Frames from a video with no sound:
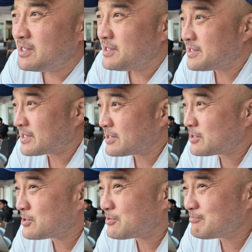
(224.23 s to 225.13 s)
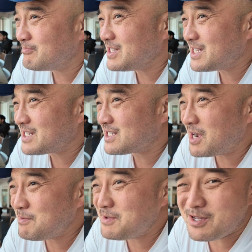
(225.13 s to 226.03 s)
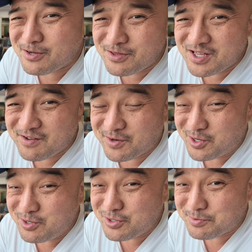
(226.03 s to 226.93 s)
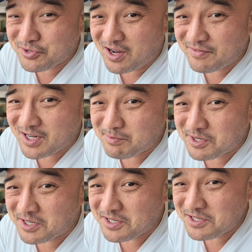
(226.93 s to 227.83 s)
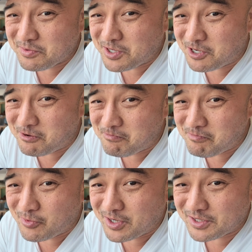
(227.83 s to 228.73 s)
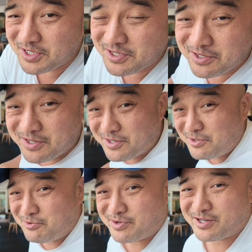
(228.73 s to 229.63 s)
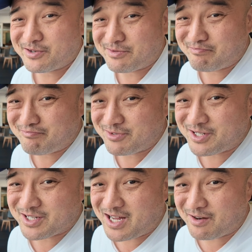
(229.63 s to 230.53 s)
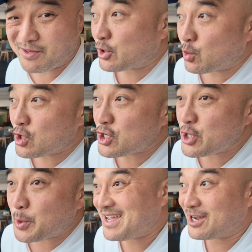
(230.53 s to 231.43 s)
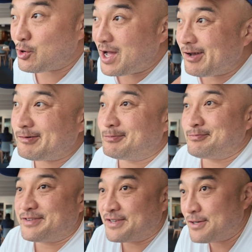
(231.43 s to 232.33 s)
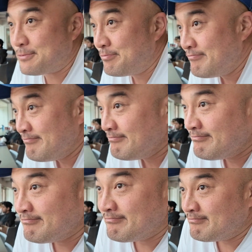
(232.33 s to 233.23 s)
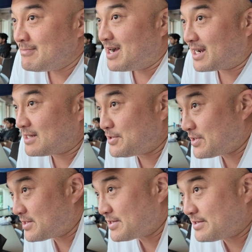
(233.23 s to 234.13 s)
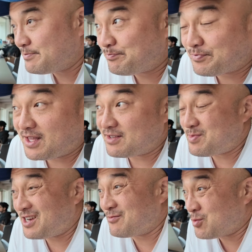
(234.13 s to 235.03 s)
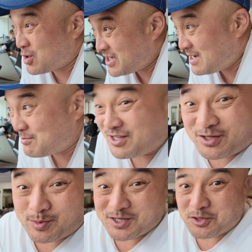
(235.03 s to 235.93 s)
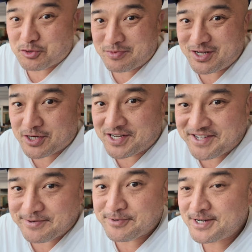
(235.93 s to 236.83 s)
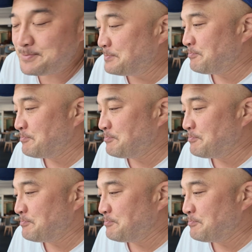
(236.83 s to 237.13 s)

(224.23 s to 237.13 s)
So it might be a good thing for YouTube traffic because, well, what else is there to do when you're just kind of go to work, can't go out? So I guess you get to spend even more time consuming social media content, right?